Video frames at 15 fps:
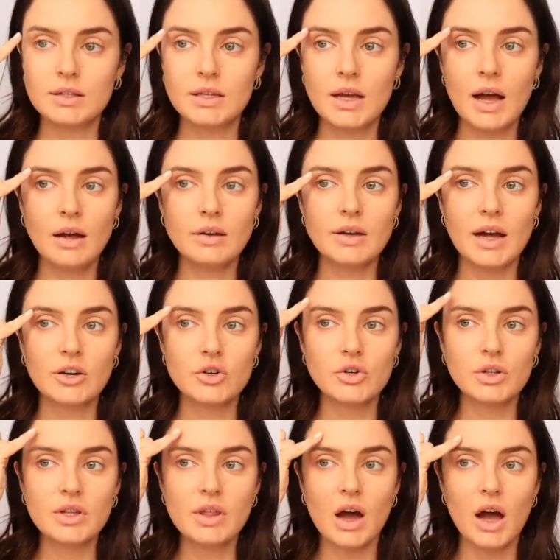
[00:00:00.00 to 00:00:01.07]
see how
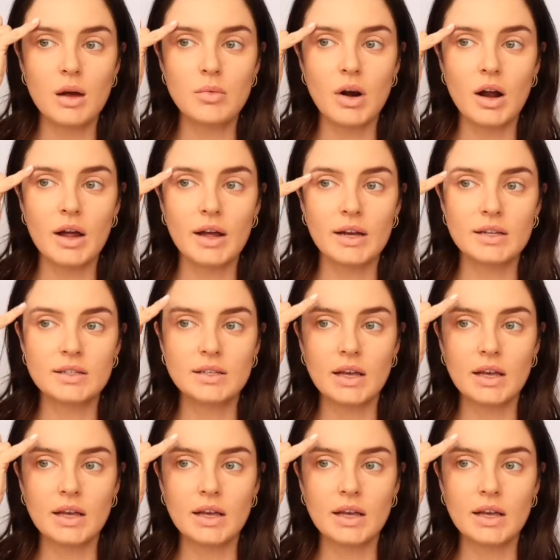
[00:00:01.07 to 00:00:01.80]
naturally the eyebrow hairs,